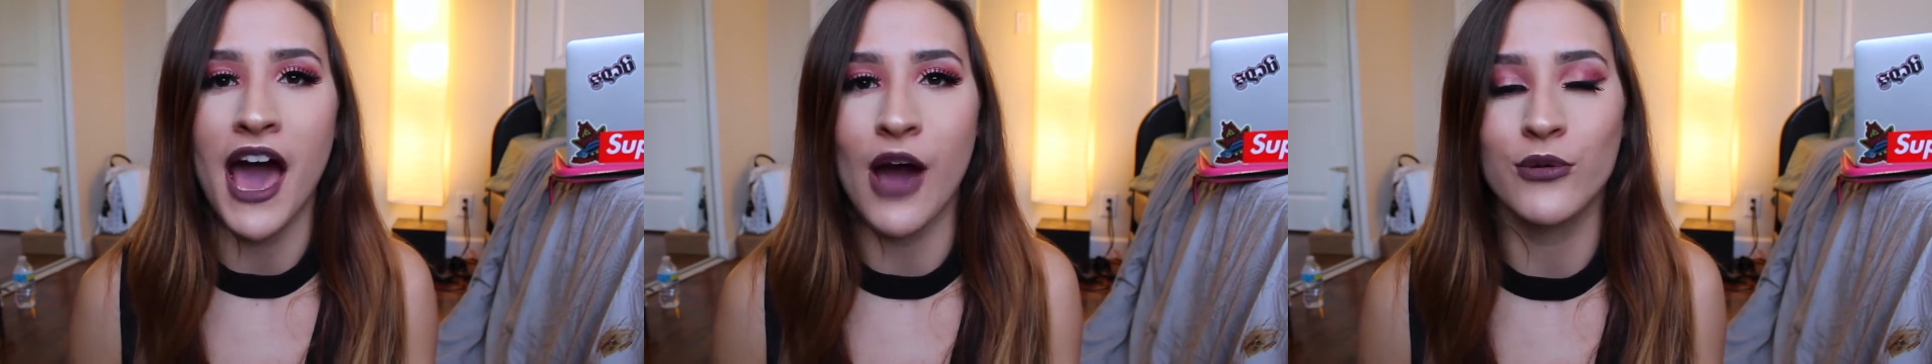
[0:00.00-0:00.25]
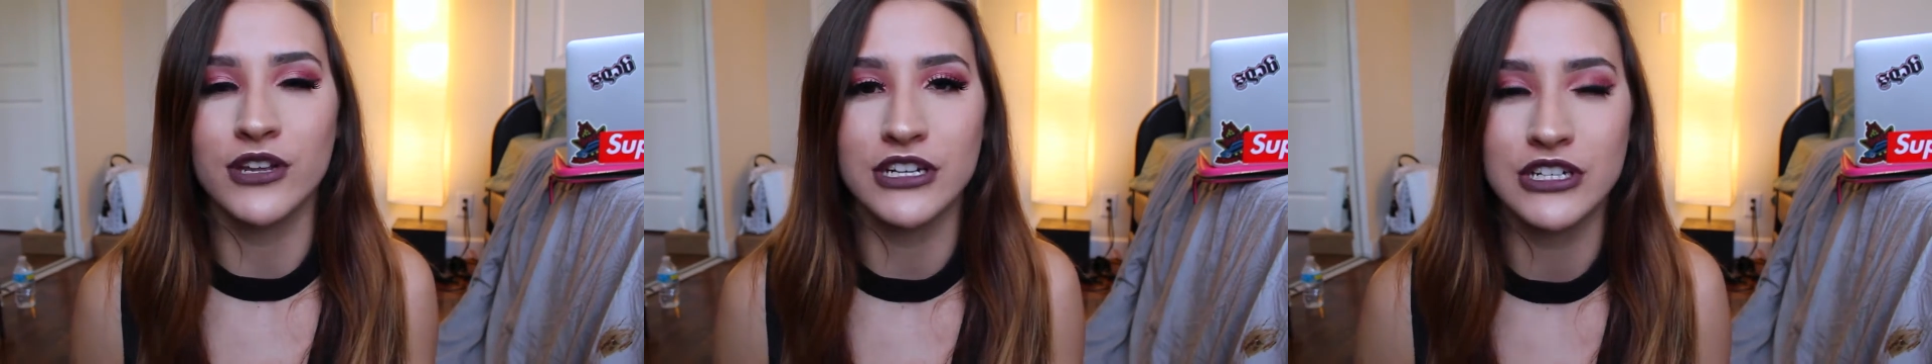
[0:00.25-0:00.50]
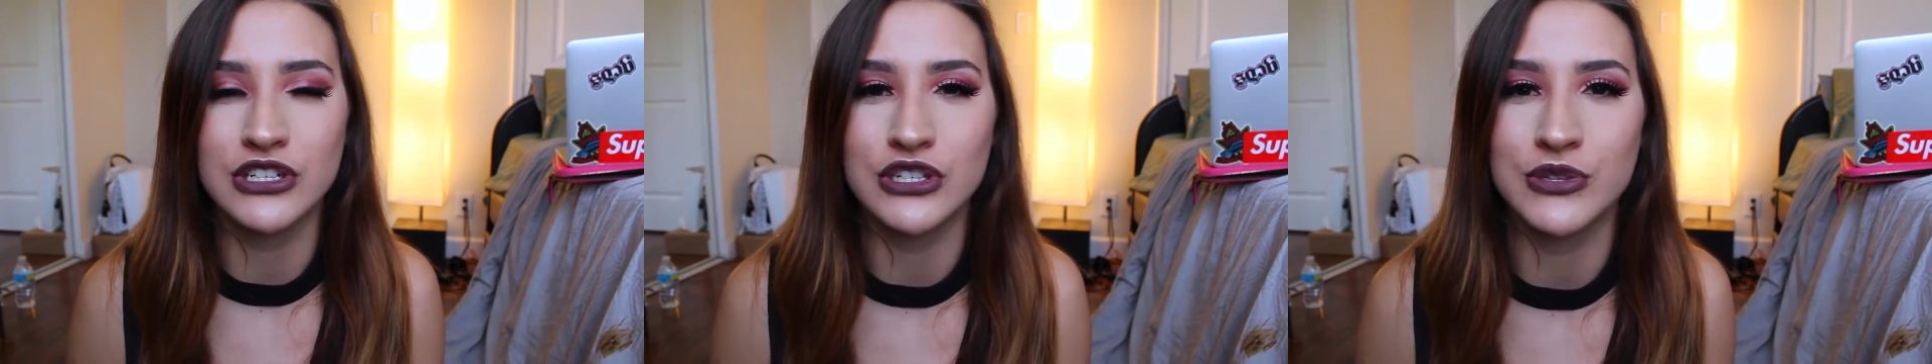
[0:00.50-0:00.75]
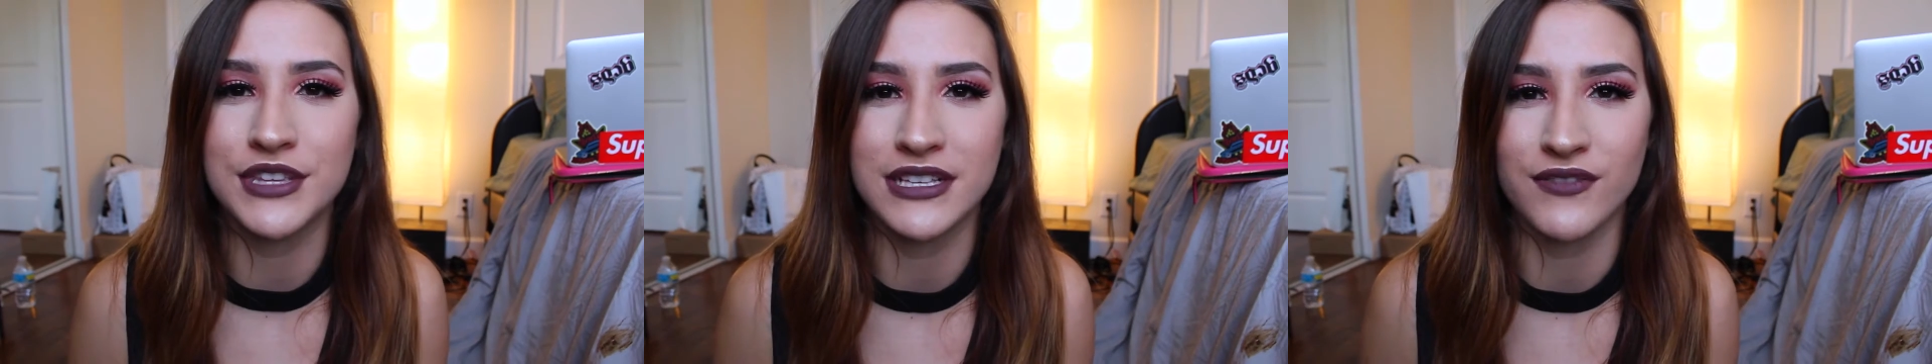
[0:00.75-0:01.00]
I wanted to
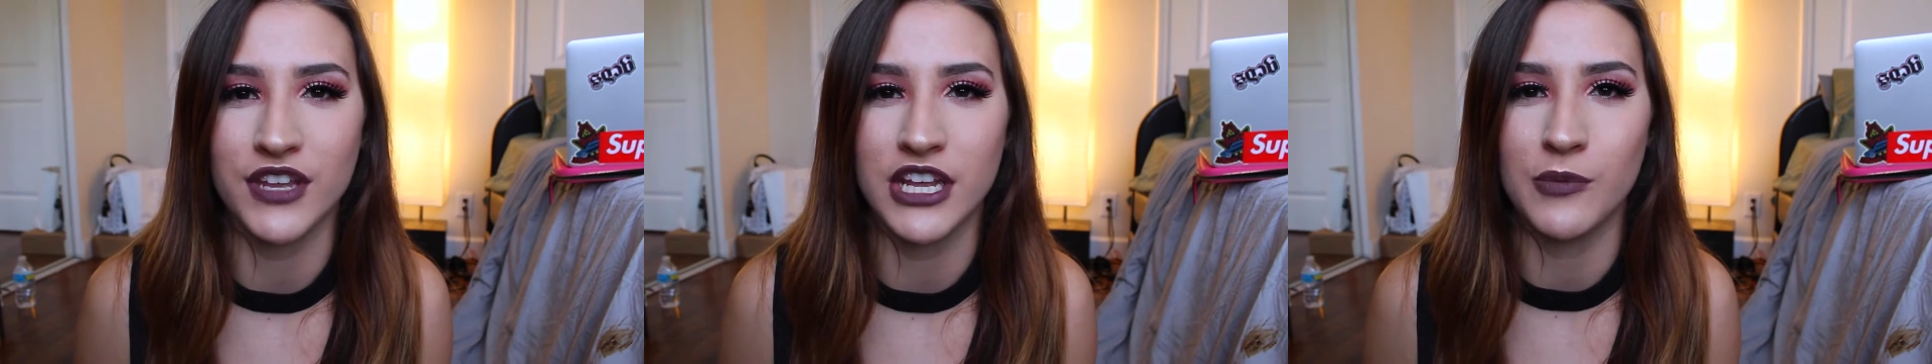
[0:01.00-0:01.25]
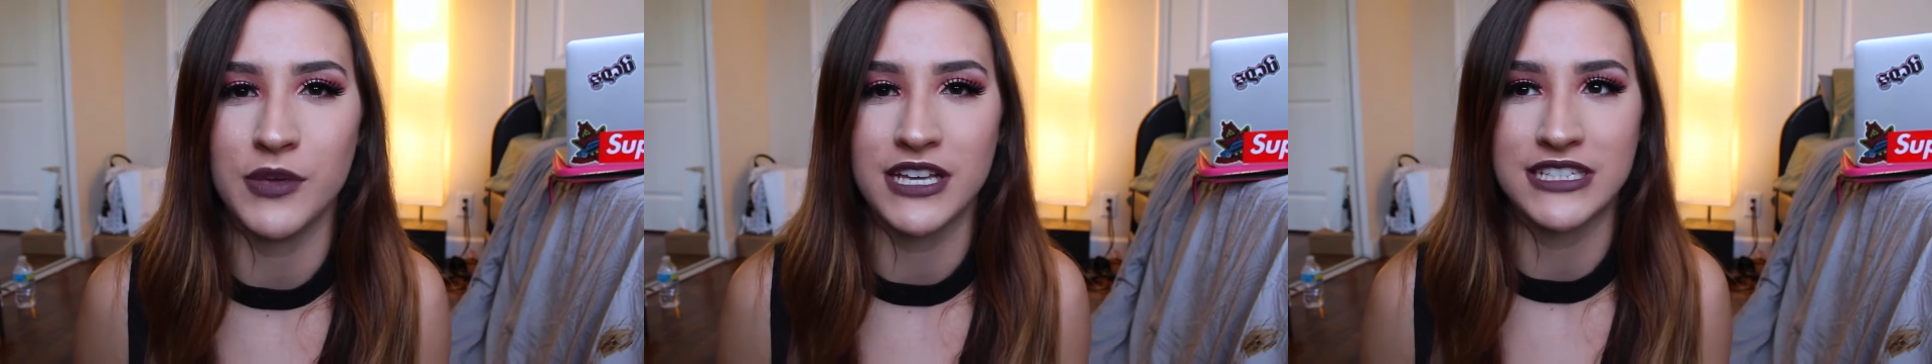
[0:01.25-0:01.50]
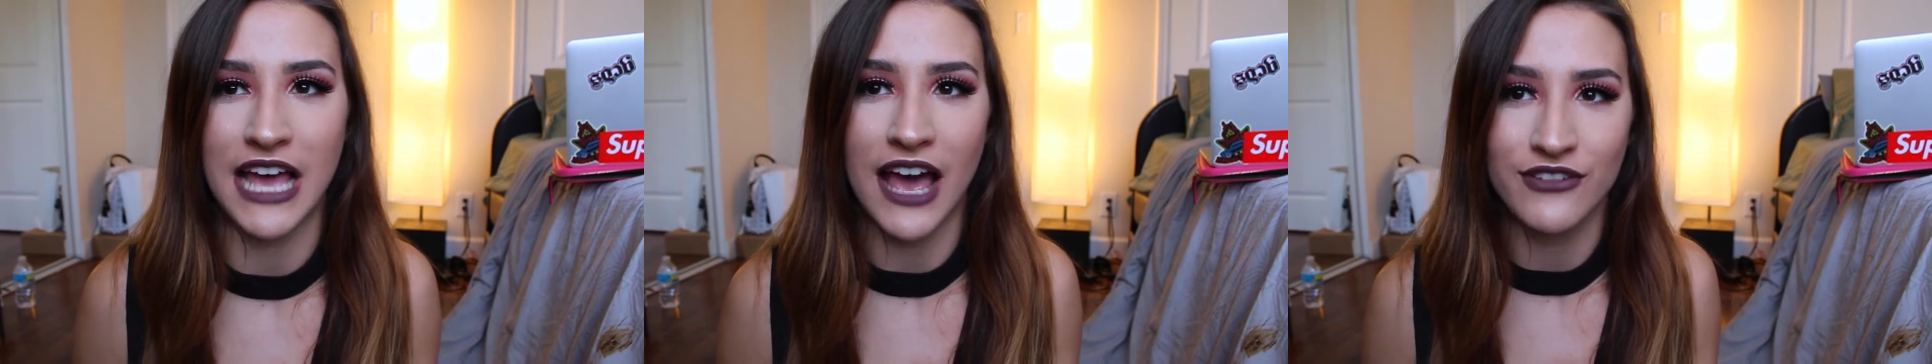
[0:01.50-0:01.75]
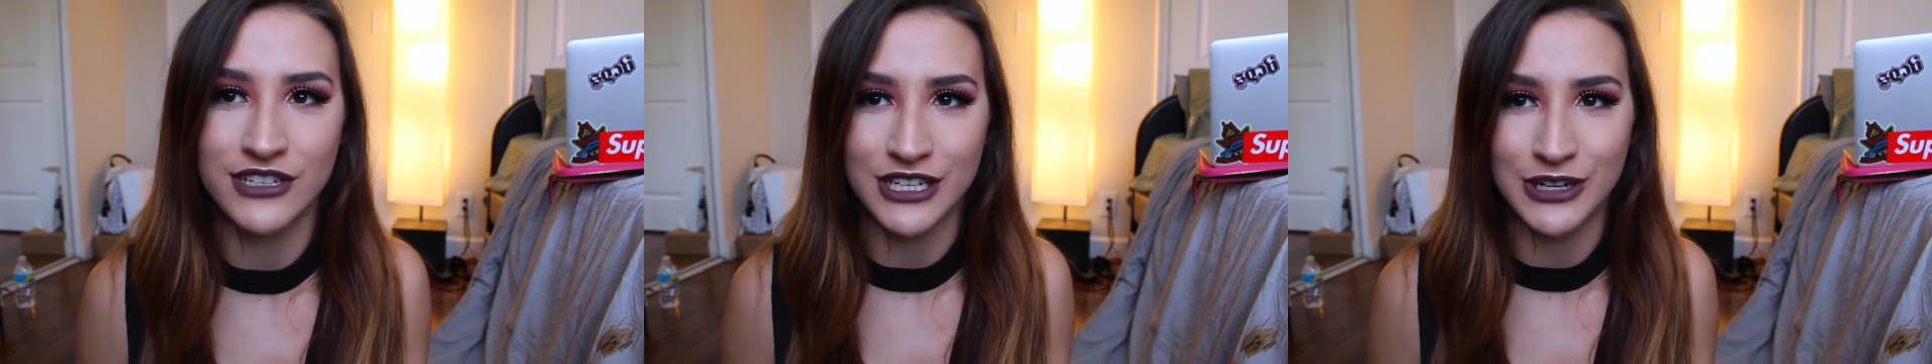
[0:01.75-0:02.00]
do this video because I
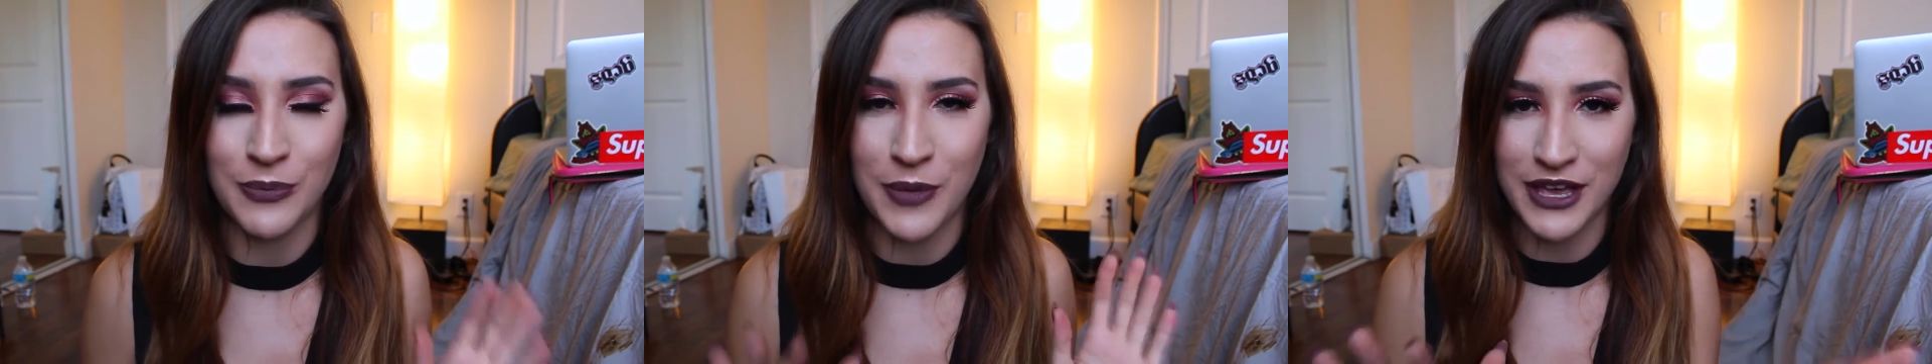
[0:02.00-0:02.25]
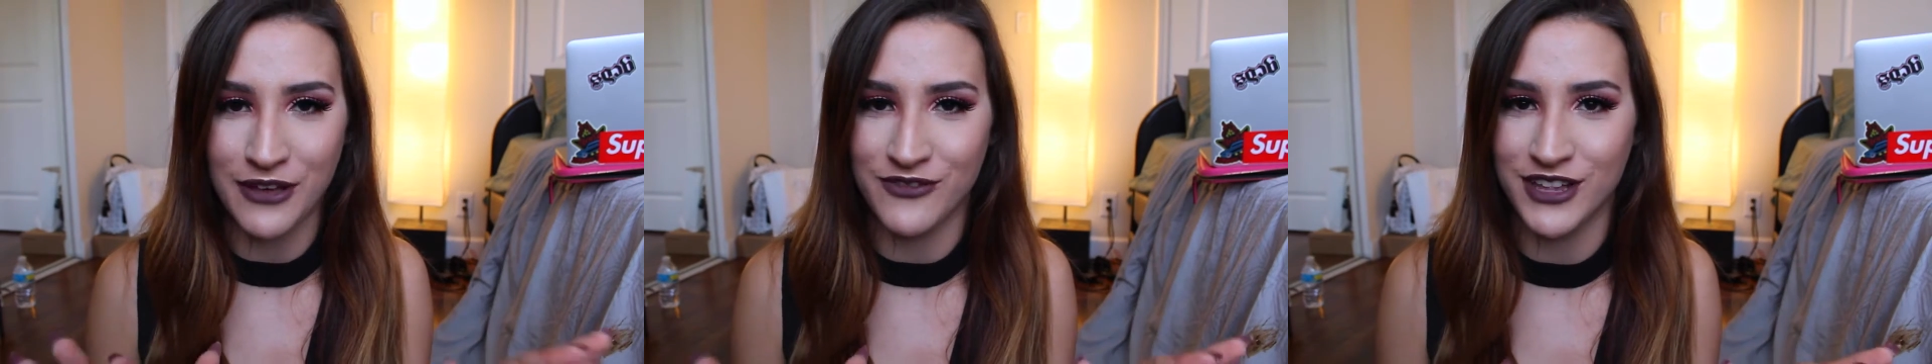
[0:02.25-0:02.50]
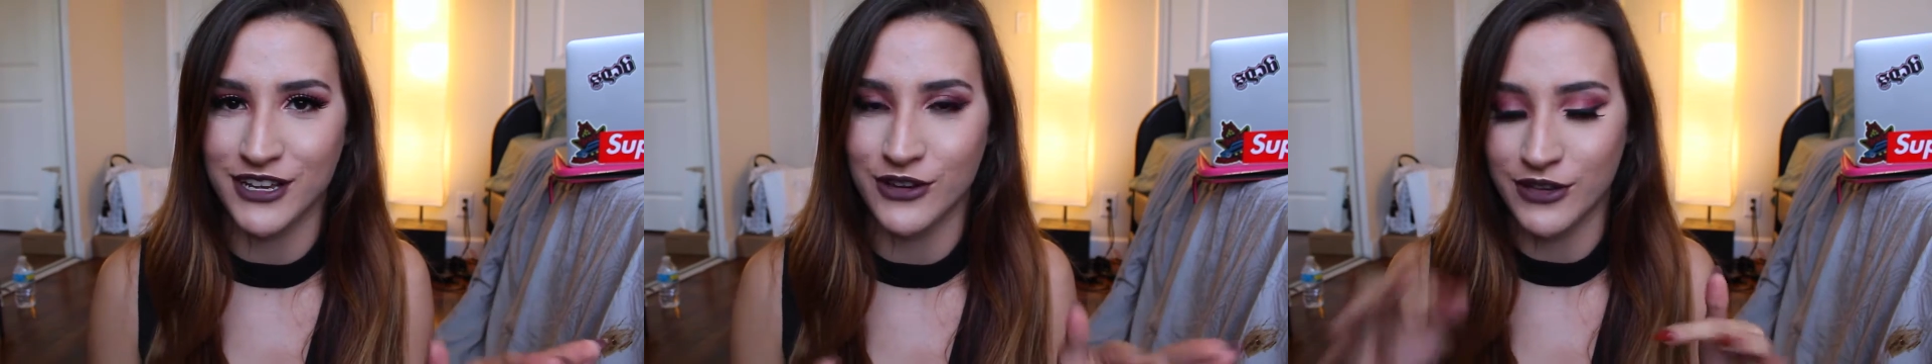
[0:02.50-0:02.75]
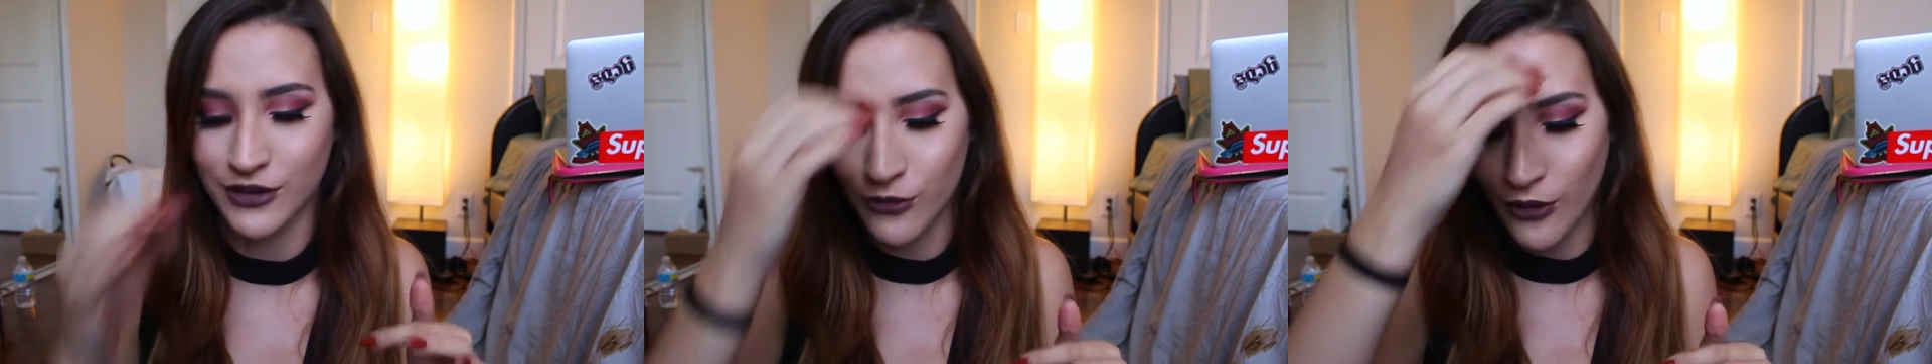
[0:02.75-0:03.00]
haven't done a makeup
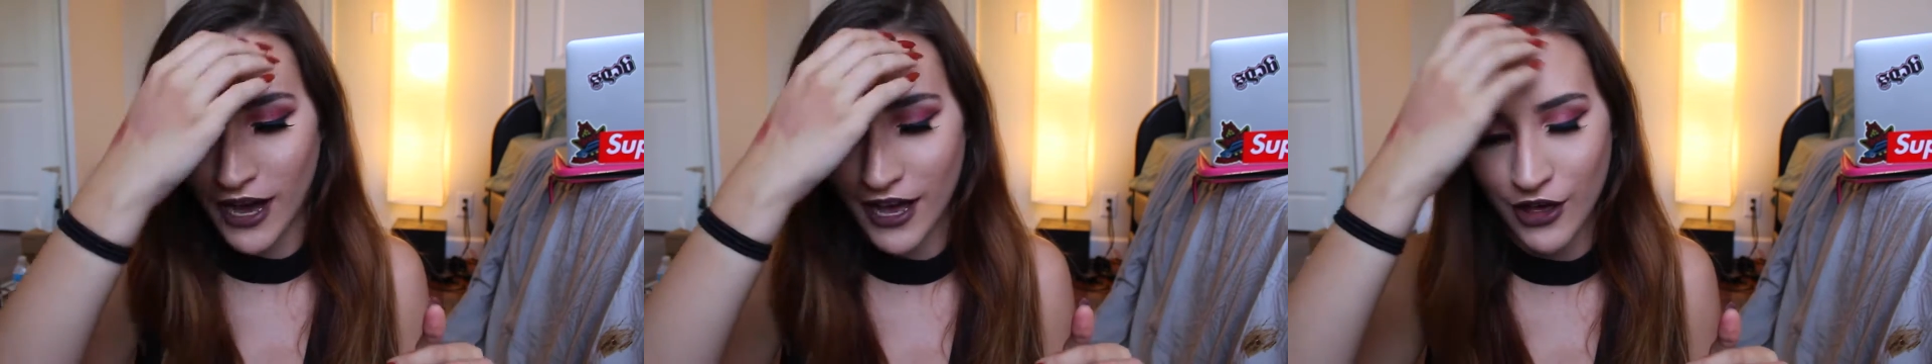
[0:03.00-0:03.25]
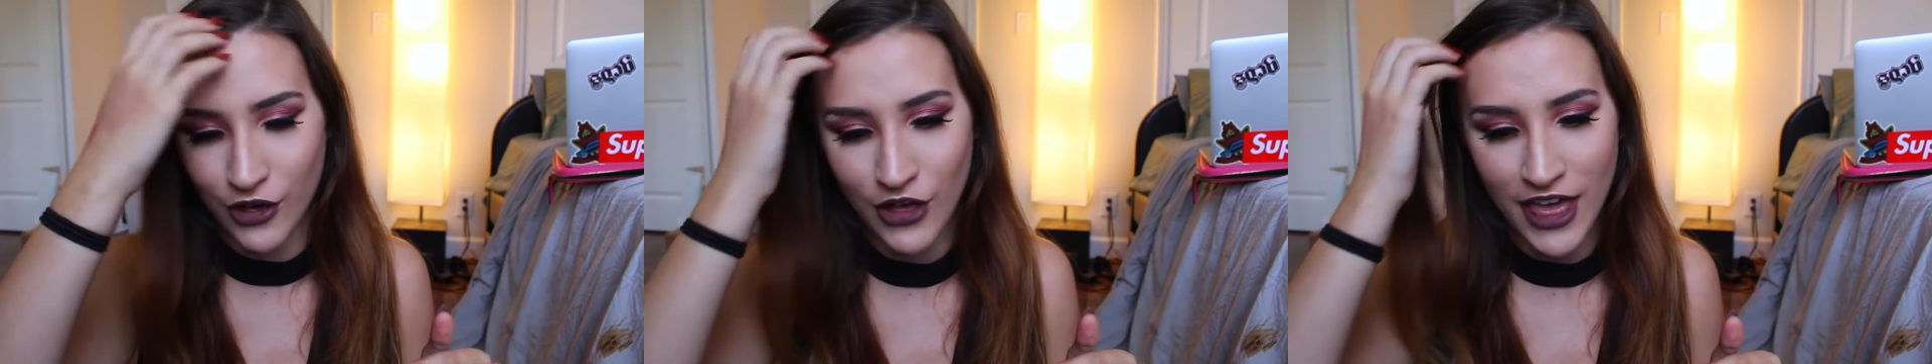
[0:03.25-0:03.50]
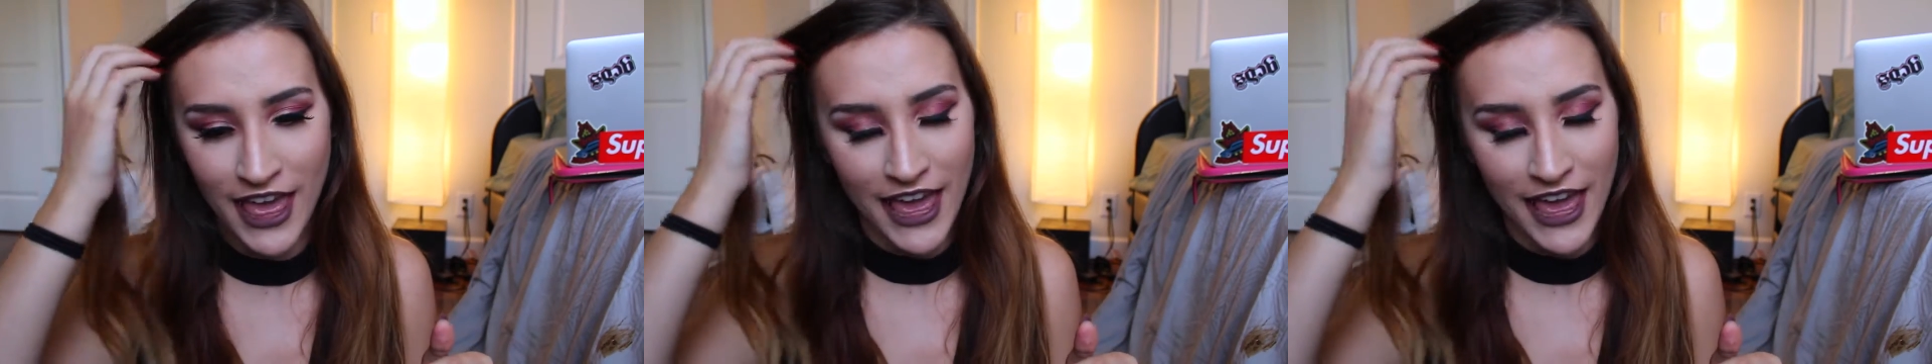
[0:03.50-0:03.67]
video in a while,